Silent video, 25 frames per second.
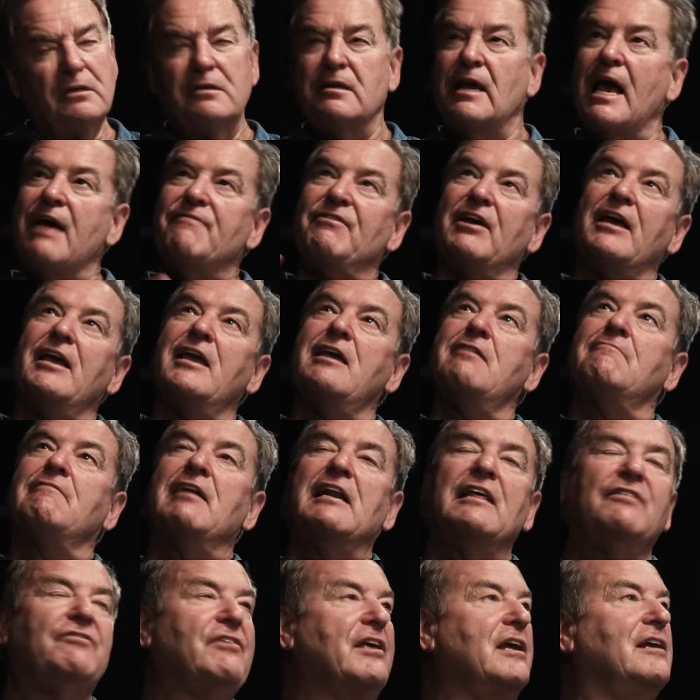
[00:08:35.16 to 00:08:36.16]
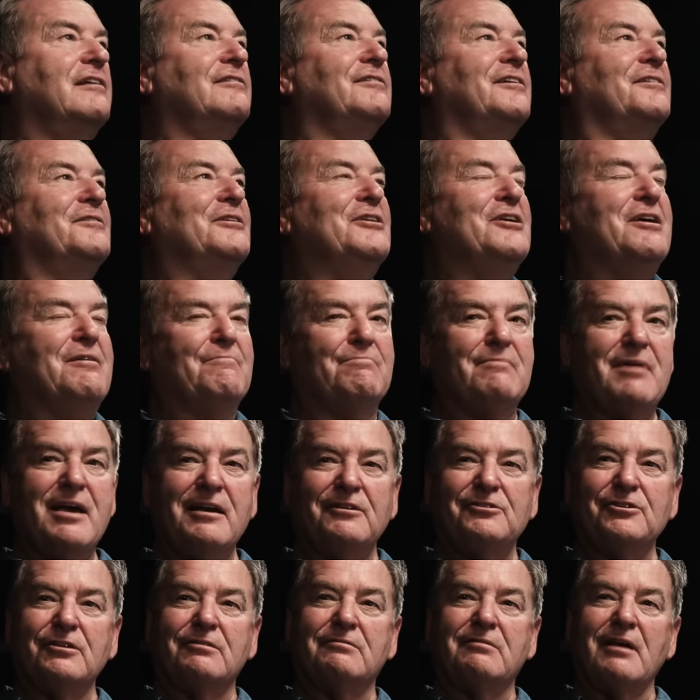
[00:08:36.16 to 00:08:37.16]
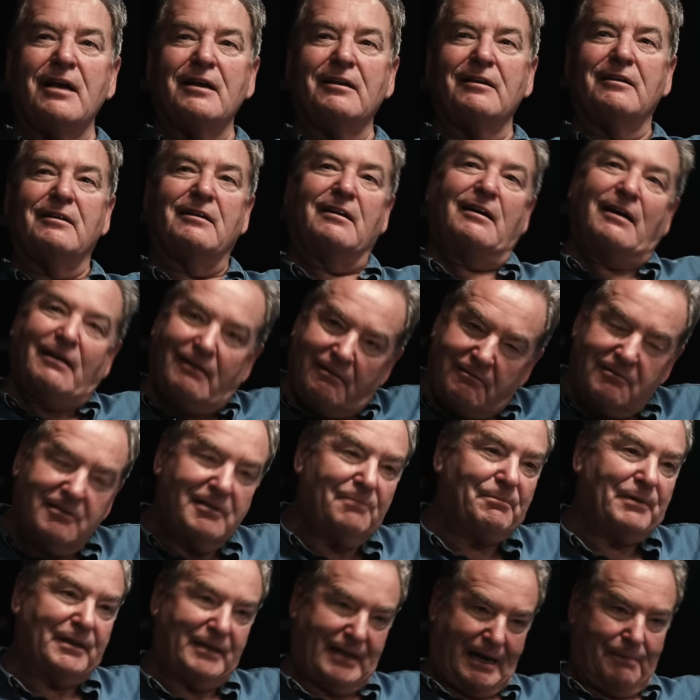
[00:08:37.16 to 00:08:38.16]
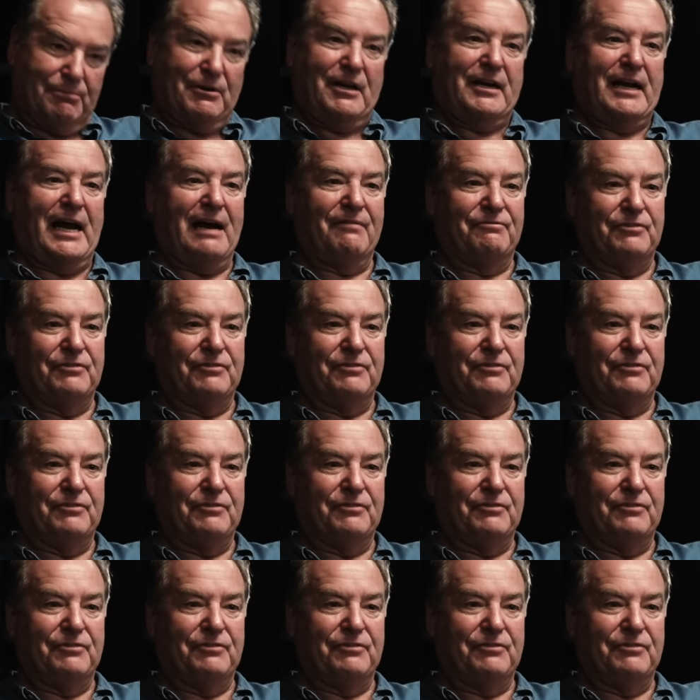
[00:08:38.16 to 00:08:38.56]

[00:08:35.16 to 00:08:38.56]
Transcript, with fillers: Did you ever hear anything that made you think, you know, come on, I'm going to